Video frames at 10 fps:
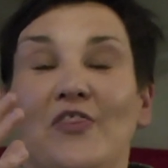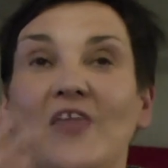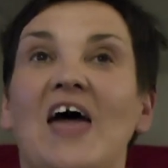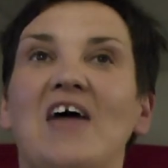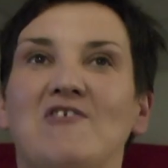
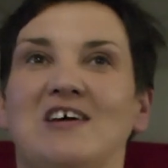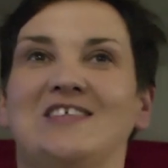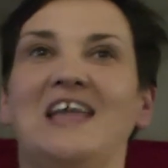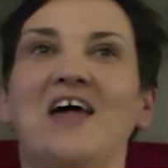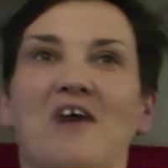
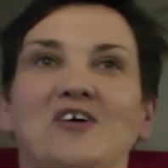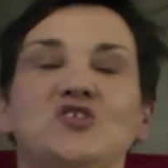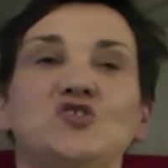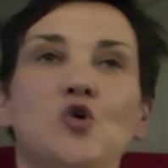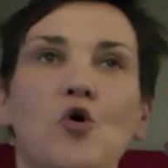there are
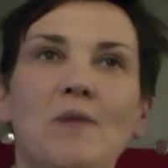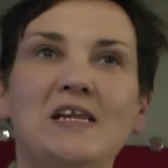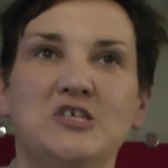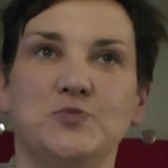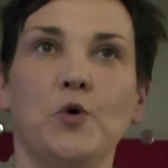so
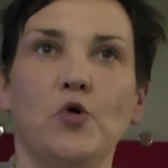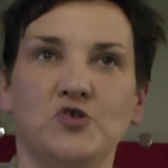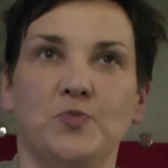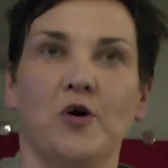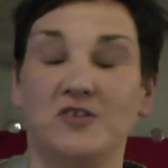many
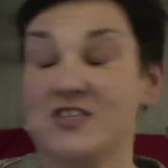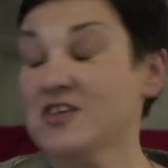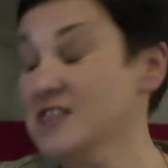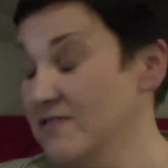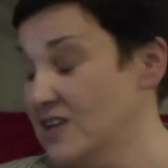sports bodies,
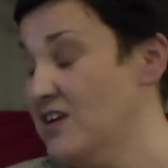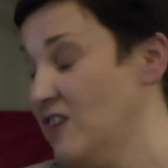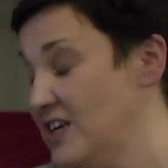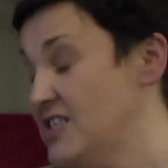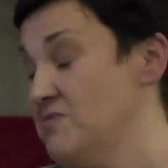because I've
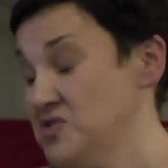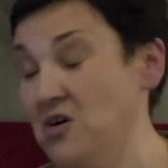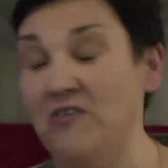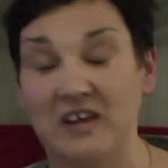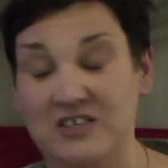digressed, I'm
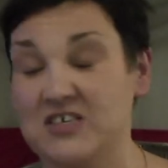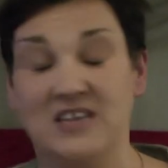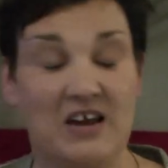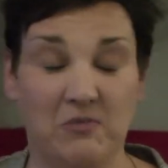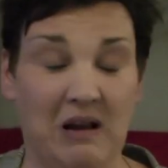sorry, it's a
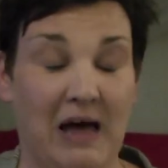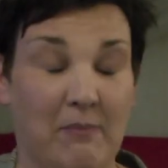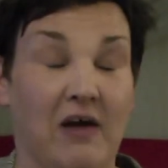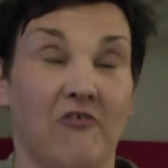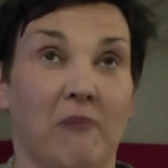terrible
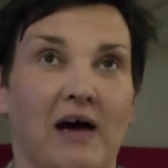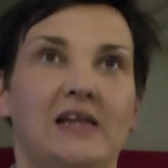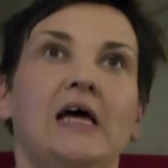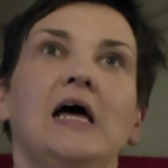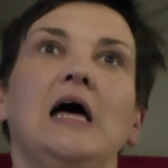habit of mine.